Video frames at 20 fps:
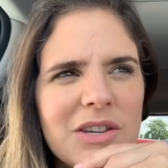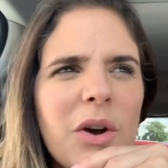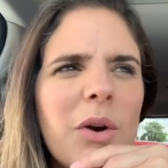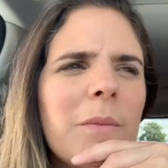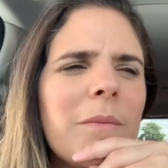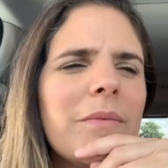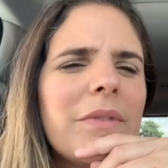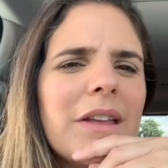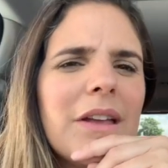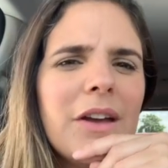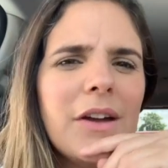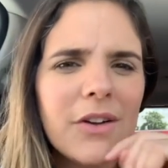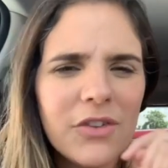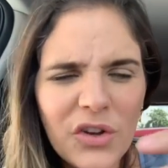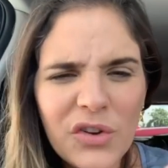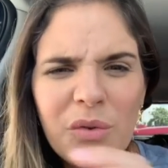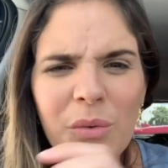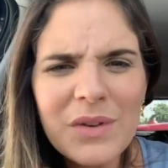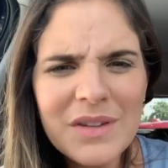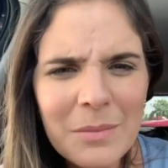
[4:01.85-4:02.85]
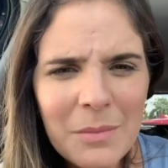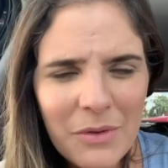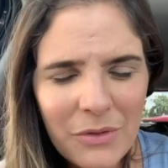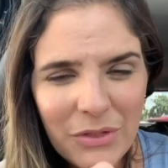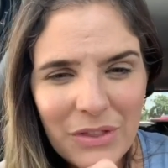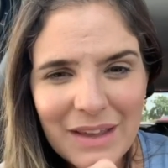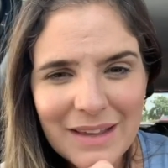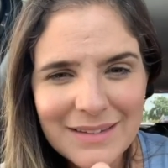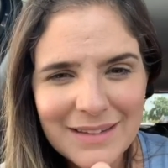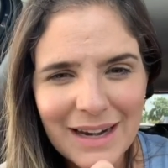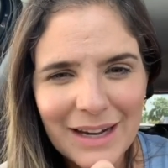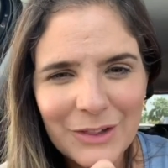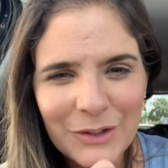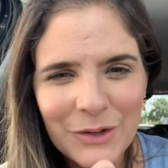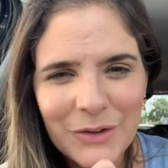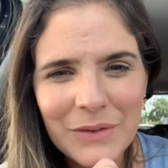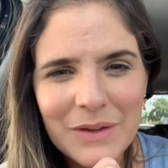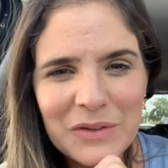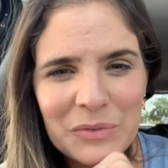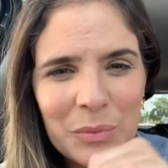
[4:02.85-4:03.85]
So those are some of the things that I
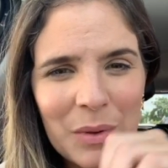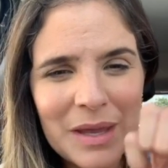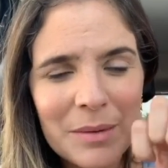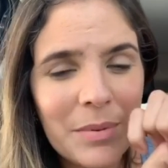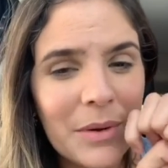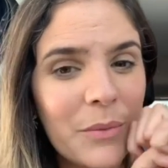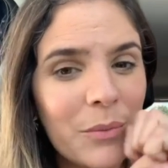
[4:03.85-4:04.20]
learned this week.